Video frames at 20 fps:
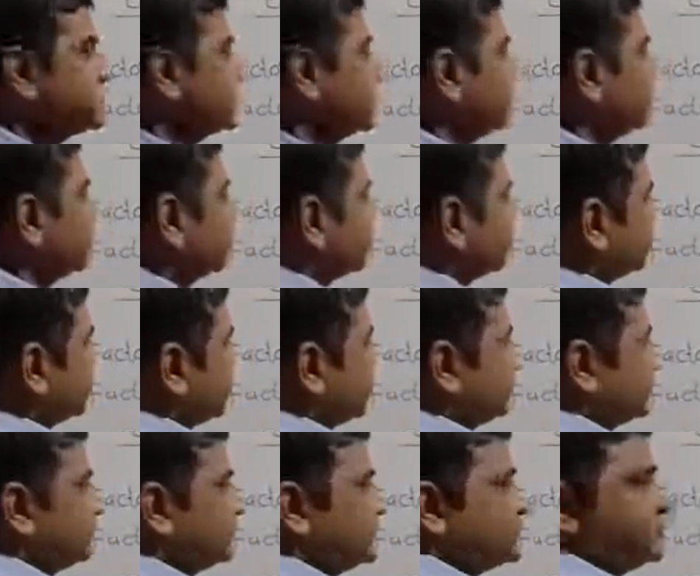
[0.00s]
and for
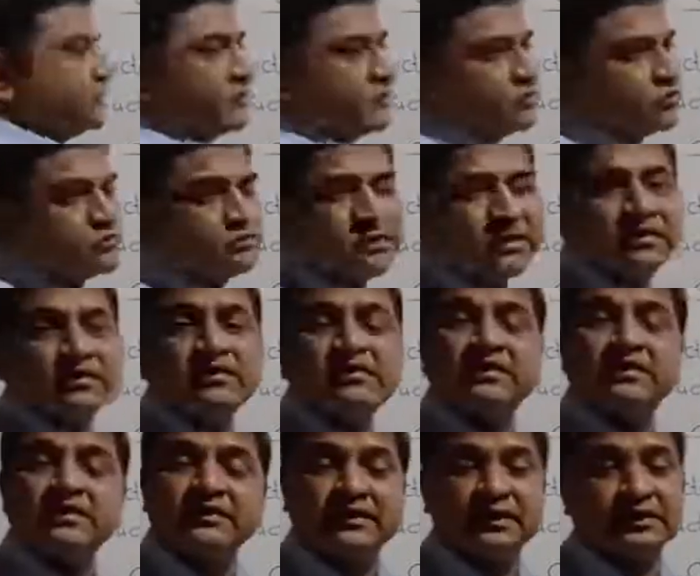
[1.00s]
27, we have to make
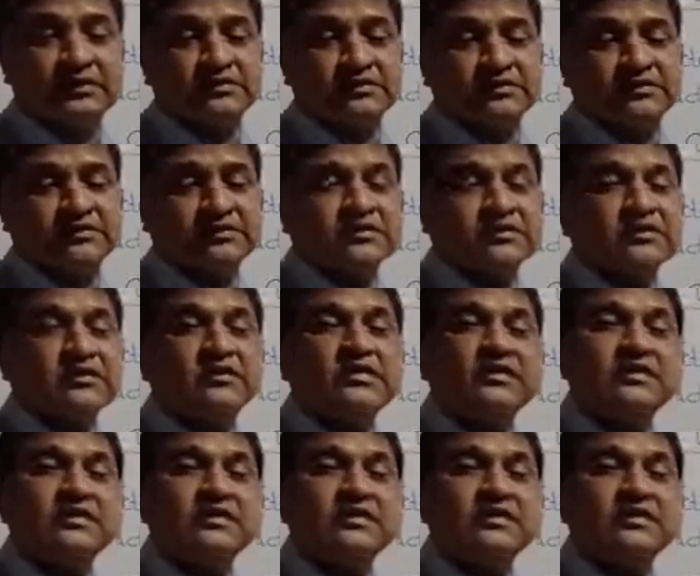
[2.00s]
9 pieces.